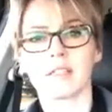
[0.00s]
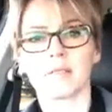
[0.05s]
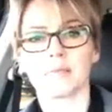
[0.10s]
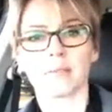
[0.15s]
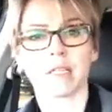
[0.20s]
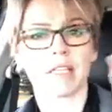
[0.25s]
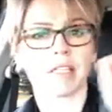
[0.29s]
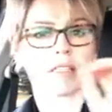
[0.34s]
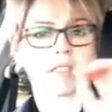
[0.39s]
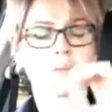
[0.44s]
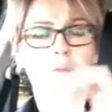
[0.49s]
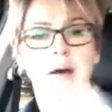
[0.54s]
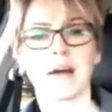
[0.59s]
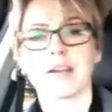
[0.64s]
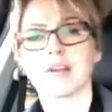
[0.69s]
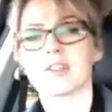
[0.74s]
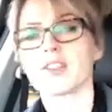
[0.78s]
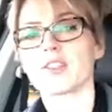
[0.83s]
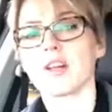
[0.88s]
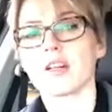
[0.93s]
because the
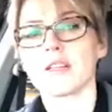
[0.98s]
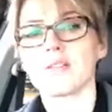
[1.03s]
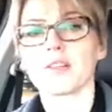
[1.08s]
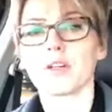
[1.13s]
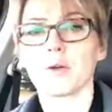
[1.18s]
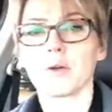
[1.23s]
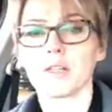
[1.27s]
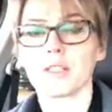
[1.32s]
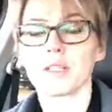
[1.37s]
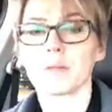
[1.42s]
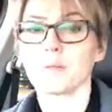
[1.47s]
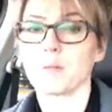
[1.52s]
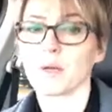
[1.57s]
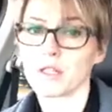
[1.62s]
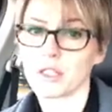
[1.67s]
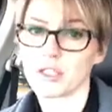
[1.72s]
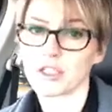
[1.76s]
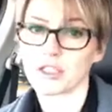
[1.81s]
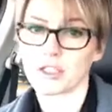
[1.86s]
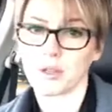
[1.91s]
buyer's not even going to book
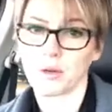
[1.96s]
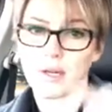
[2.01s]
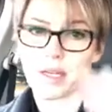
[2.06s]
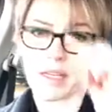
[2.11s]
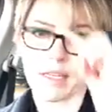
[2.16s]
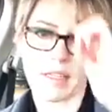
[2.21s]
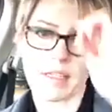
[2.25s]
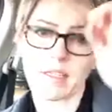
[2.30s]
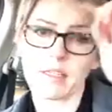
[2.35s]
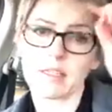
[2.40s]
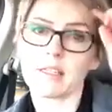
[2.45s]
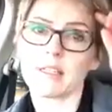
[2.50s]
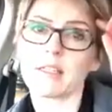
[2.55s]
a showing